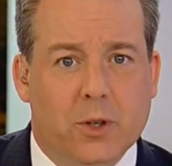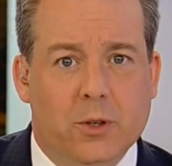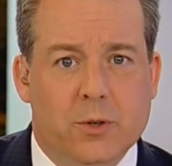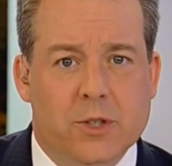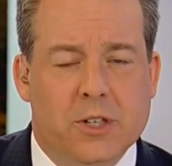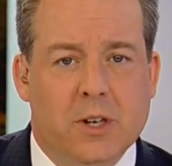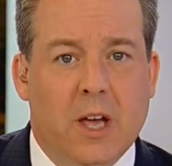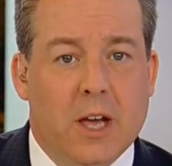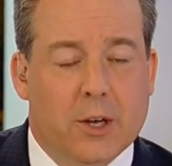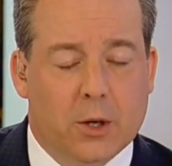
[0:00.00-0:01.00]

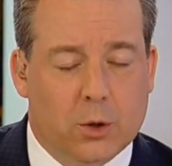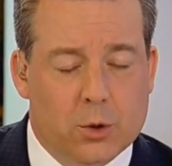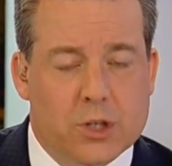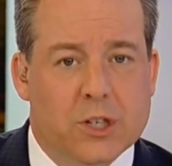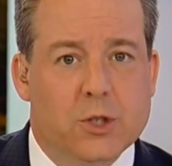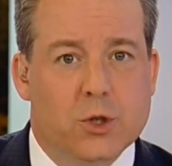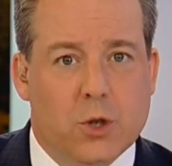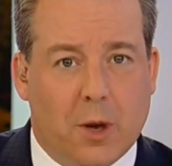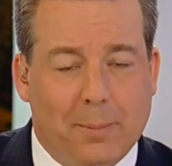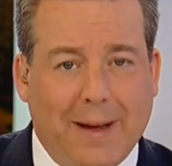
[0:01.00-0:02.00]
conclusions
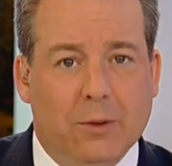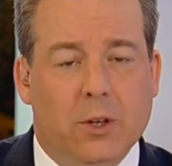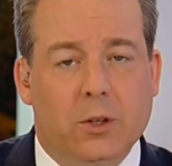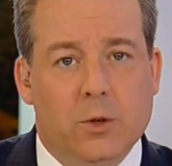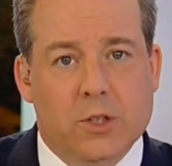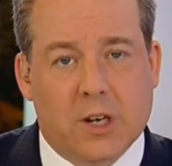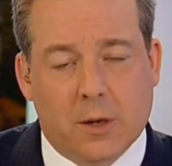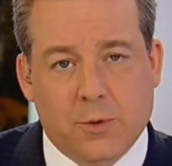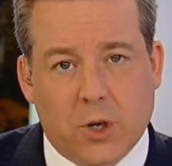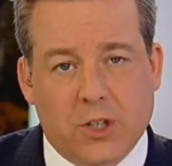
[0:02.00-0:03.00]
about collusion and
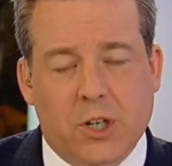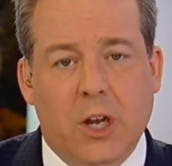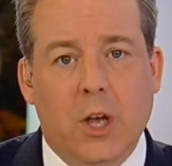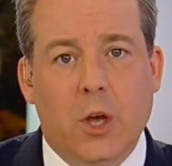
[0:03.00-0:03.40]
obstruction